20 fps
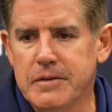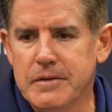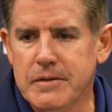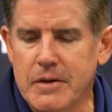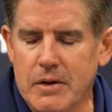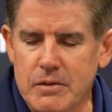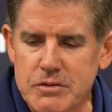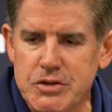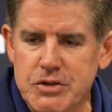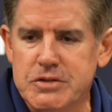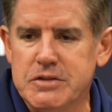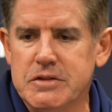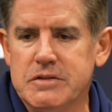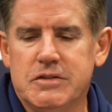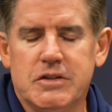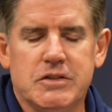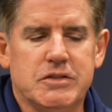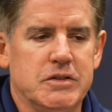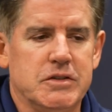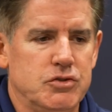You know,
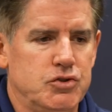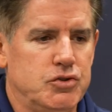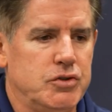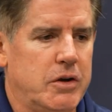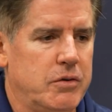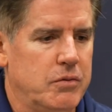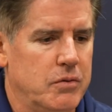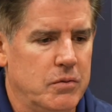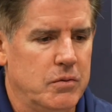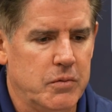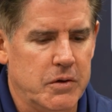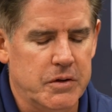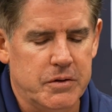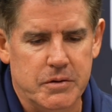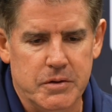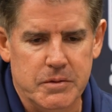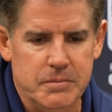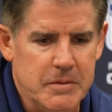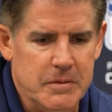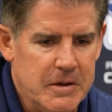just in general,
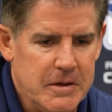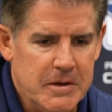whether it,